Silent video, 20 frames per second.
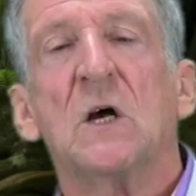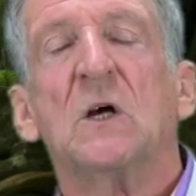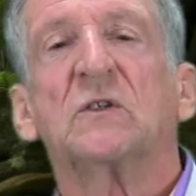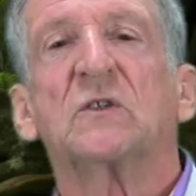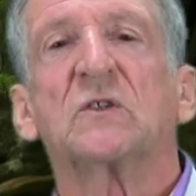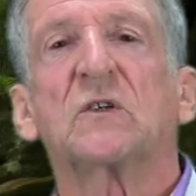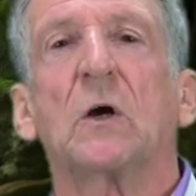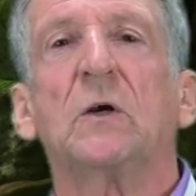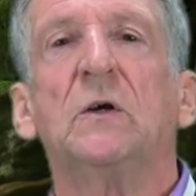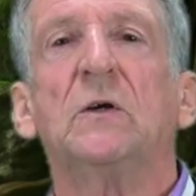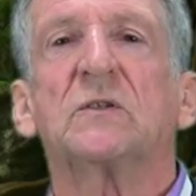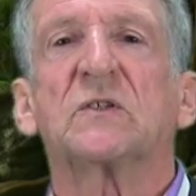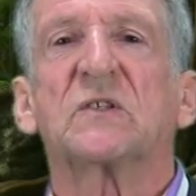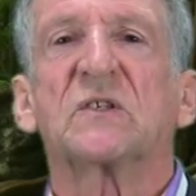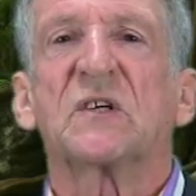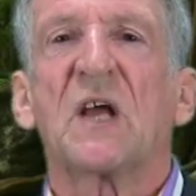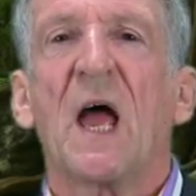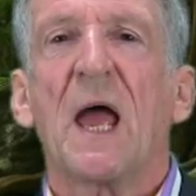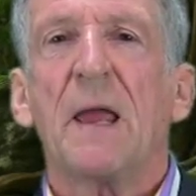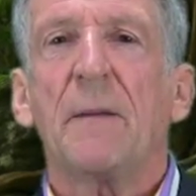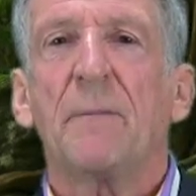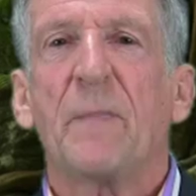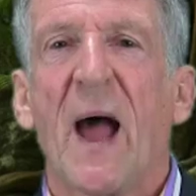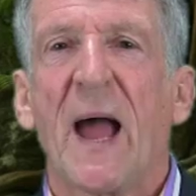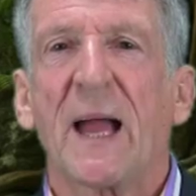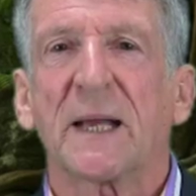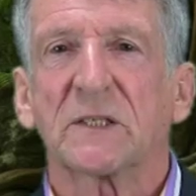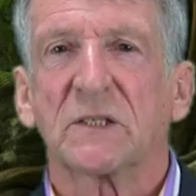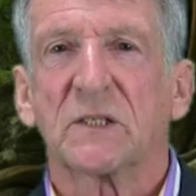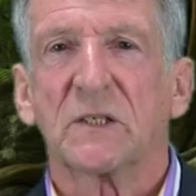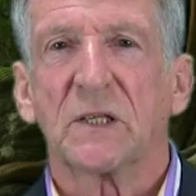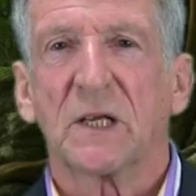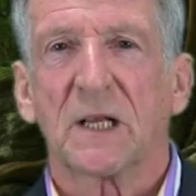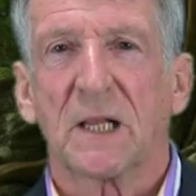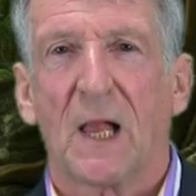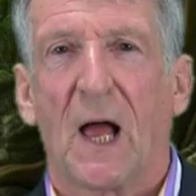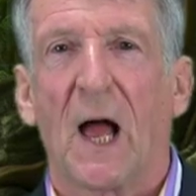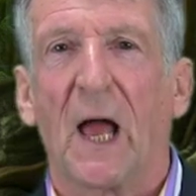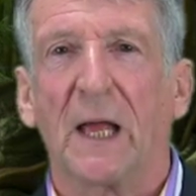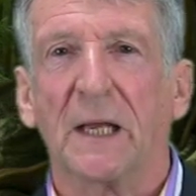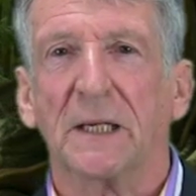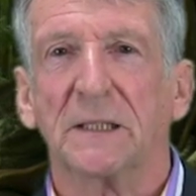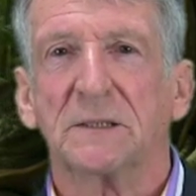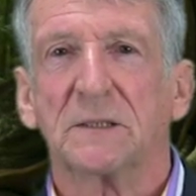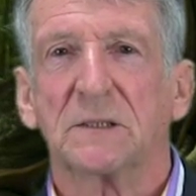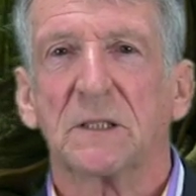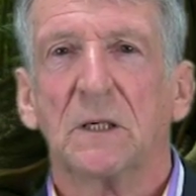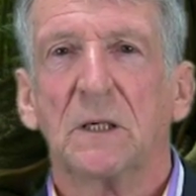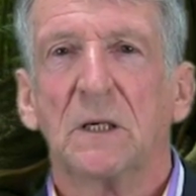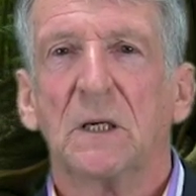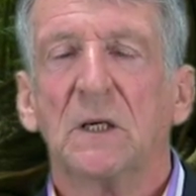So you say back to the client,